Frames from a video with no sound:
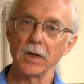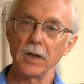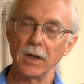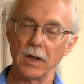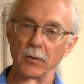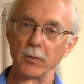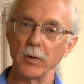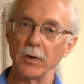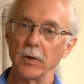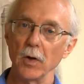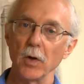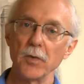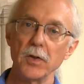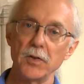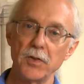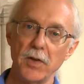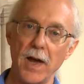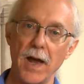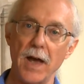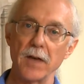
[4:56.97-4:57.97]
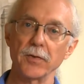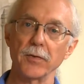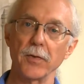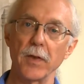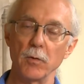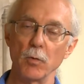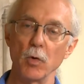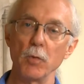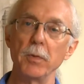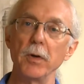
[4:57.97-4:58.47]
And if we know the task,
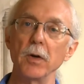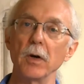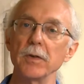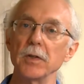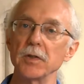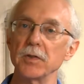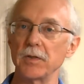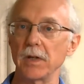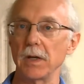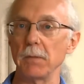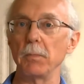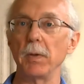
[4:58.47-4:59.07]
then we'll be on the same